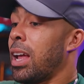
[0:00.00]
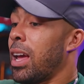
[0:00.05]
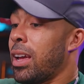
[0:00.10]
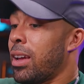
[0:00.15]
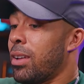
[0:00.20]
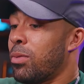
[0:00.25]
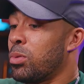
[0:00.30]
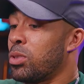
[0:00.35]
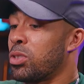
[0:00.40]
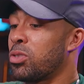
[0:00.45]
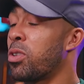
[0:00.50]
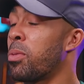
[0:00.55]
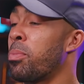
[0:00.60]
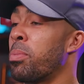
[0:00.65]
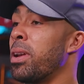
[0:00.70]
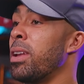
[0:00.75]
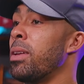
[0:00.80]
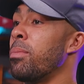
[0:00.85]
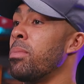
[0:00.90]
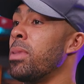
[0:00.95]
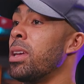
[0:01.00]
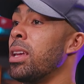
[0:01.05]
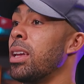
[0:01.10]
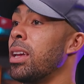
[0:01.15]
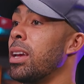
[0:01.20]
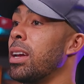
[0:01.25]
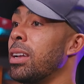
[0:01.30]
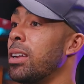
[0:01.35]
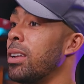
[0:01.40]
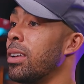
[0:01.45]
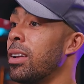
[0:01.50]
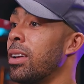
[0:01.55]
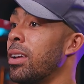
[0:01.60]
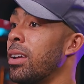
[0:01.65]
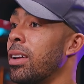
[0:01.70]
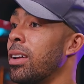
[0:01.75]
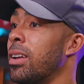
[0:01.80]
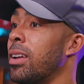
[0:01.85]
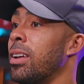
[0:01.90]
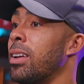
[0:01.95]
and like it was crippling me, and
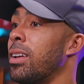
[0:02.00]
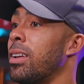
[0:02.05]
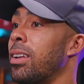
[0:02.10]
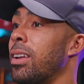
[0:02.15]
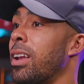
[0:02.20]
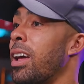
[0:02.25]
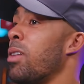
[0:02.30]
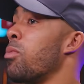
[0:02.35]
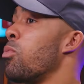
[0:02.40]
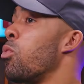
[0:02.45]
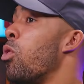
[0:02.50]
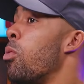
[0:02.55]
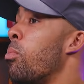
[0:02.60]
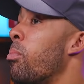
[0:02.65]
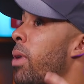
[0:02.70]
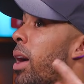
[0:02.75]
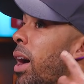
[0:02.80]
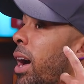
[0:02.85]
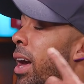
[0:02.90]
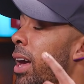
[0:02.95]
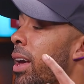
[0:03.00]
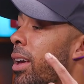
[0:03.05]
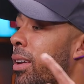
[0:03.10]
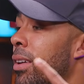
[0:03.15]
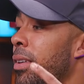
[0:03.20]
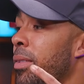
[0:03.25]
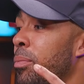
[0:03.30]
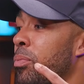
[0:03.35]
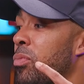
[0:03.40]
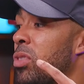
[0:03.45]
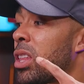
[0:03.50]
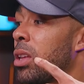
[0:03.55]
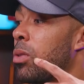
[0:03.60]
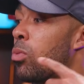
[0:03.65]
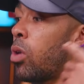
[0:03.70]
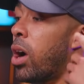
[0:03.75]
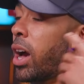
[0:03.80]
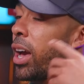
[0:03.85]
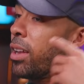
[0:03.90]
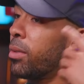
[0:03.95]
like what I
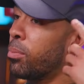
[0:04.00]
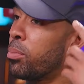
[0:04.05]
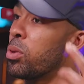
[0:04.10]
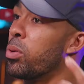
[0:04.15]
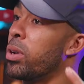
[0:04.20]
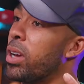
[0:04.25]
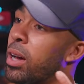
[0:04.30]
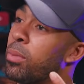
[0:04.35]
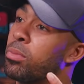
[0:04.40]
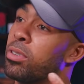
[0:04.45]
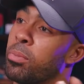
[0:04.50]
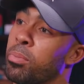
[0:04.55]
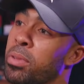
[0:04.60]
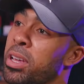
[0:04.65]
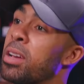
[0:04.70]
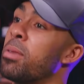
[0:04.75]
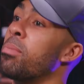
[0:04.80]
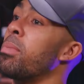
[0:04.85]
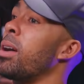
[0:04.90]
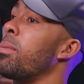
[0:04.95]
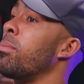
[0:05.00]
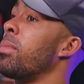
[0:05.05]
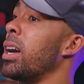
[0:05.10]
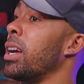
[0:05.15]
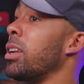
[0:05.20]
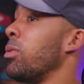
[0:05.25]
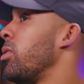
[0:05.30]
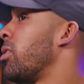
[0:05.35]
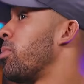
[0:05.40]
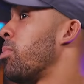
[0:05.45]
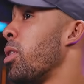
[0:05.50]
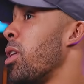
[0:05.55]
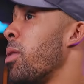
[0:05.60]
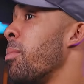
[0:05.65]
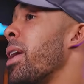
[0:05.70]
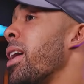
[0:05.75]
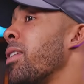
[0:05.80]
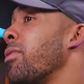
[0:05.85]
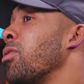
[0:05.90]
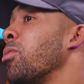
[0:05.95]
had built it up to be in my mind. We
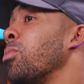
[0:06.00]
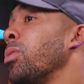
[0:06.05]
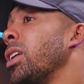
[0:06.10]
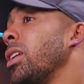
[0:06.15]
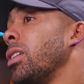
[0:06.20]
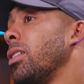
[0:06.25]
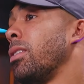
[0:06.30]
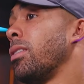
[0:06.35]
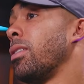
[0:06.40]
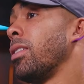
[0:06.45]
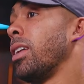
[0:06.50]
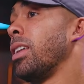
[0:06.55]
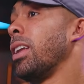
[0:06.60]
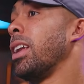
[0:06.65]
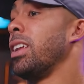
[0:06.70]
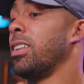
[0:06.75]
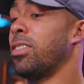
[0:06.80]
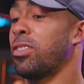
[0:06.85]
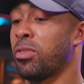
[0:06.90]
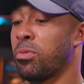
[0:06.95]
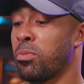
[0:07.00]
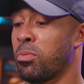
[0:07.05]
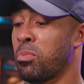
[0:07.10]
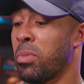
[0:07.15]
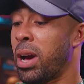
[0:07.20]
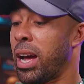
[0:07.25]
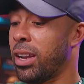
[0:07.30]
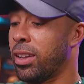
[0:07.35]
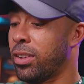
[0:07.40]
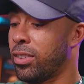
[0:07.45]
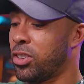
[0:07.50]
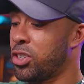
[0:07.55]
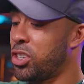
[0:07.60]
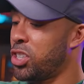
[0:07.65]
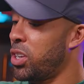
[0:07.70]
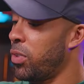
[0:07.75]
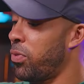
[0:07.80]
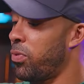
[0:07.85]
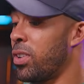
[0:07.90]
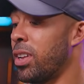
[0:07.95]
spoke about it for weeks, and then mine has
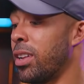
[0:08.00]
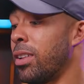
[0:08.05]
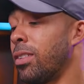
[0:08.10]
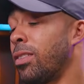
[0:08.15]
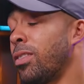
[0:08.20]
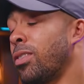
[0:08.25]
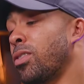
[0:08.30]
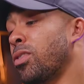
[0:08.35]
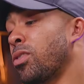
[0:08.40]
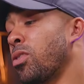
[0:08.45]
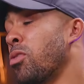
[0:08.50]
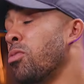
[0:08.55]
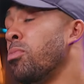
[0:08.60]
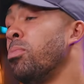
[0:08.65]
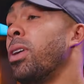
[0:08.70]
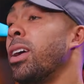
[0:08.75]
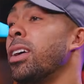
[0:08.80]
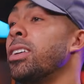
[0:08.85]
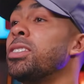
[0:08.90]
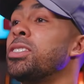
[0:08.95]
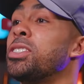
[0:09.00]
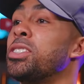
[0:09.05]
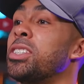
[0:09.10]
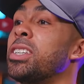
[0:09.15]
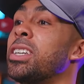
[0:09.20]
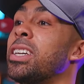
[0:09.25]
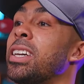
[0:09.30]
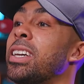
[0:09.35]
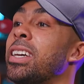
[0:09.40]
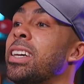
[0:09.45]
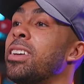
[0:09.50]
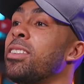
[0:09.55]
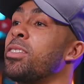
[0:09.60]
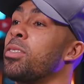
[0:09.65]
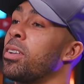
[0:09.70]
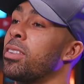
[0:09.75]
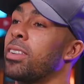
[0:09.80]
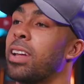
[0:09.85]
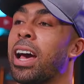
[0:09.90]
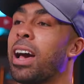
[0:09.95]
shifted so much.
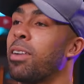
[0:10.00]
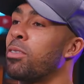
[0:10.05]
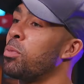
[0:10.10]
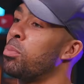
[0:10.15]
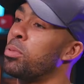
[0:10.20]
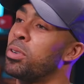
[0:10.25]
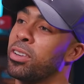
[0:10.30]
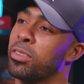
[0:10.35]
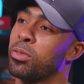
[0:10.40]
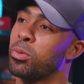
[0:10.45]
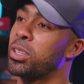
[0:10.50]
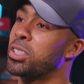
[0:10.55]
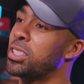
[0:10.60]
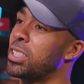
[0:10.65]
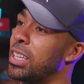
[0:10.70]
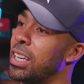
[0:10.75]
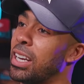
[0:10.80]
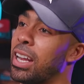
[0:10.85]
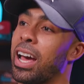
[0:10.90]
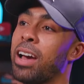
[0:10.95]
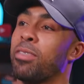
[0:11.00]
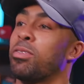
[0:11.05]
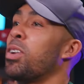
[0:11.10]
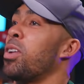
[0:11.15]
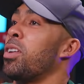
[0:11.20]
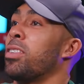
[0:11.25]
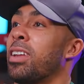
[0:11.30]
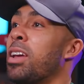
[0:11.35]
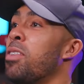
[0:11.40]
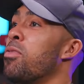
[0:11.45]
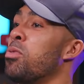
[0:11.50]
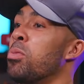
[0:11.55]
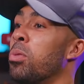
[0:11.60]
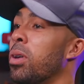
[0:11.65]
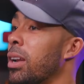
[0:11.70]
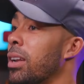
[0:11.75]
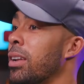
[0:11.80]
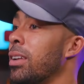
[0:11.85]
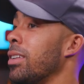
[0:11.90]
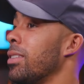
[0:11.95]
So I was like, I have to put this question in there. I have to ask
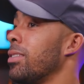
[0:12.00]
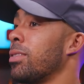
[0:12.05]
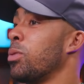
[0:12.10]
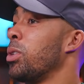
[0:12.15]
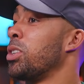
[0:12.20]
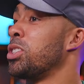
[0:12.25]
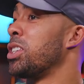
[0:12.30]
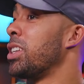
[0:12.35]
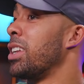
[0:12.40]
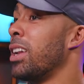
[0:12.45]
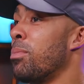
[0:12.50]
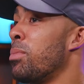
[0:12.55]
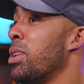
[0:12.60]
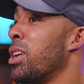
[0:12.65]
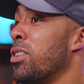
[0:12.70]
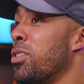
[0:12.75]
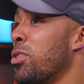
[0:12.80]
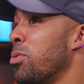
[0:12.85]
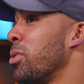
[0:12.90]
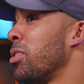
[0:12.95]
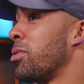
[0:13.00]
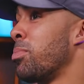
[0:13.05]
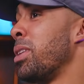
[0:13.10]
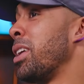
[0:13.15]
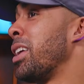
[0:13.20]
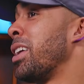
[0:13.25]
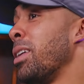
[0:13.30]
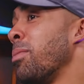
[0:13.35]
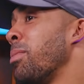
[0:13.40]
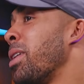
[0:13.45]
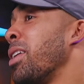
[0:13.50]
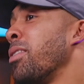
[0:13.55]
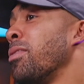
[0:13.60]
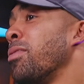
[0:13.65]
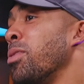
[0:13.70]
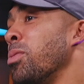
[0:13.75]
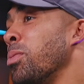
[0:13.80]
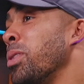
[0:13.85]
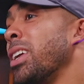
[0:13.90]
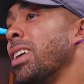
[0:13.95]
everyone this question that me and you were speaking
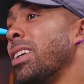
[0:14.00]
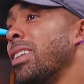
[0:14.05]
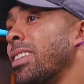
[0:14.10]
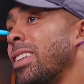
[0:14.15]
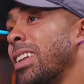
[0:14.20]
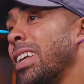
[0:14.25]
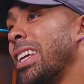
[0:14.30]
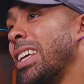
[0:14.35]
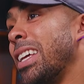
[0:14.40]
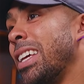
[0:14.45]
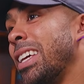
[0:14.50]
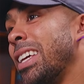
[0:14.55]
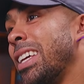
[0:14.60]
about for weeks.